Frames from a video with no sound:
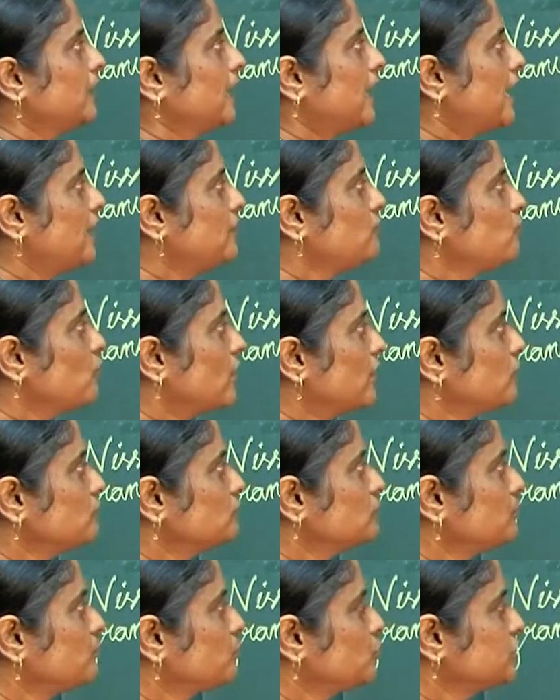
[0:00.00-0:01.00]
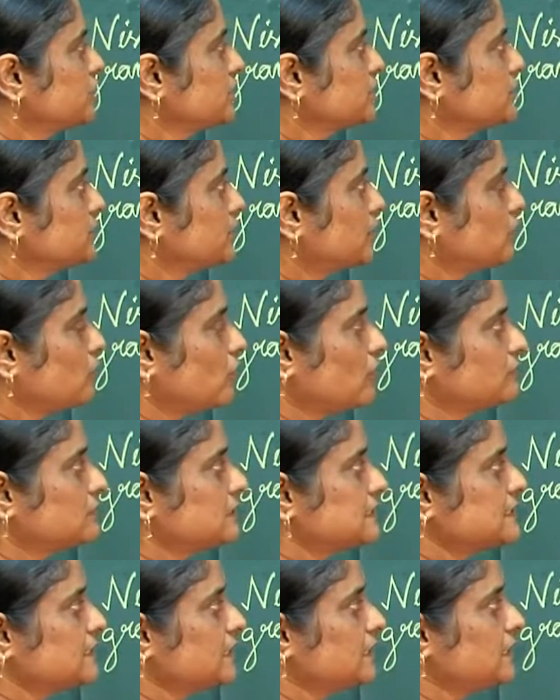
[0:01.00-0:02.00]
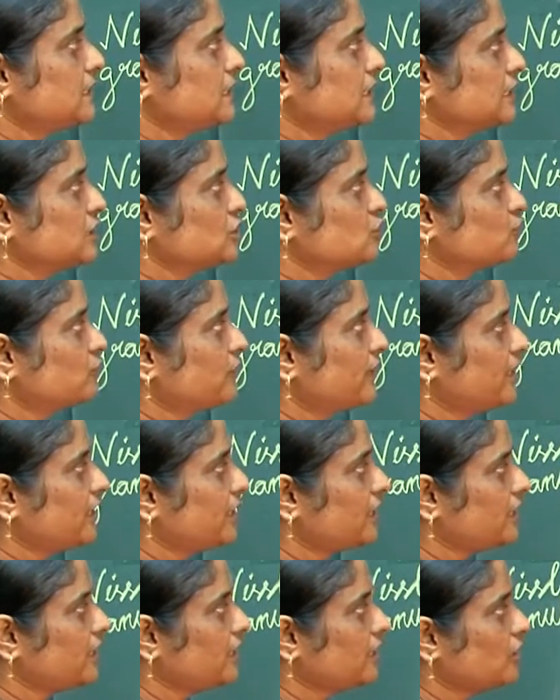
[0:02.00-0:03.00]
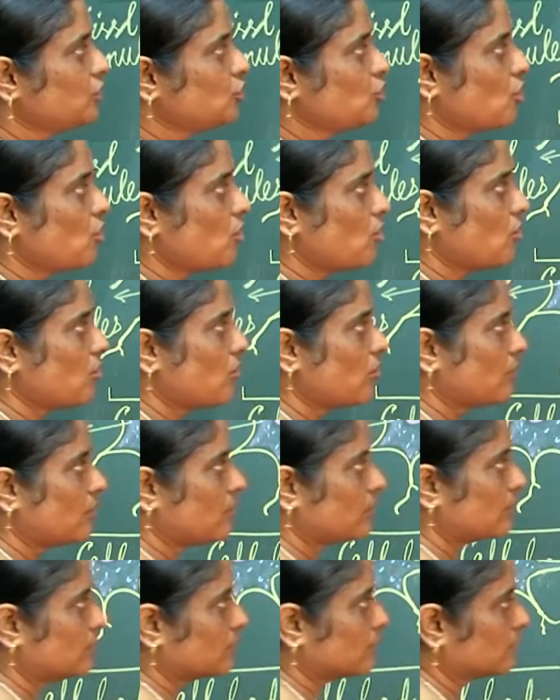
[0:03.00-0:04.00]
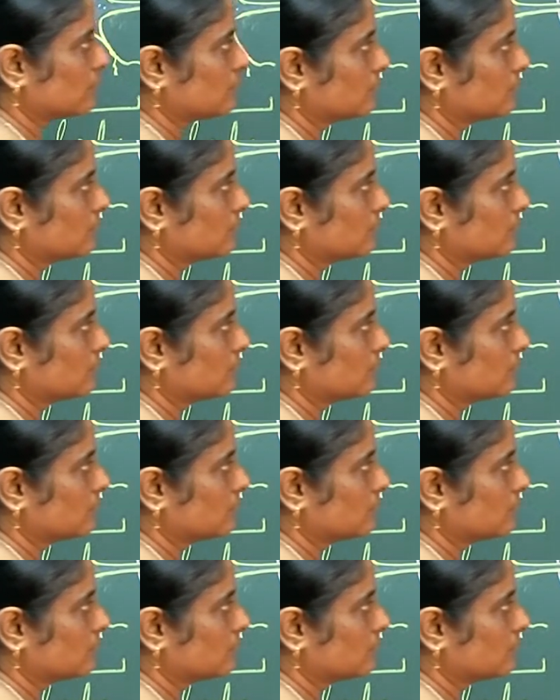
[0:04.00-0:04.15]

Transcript: and one of the projection of the cell is very long.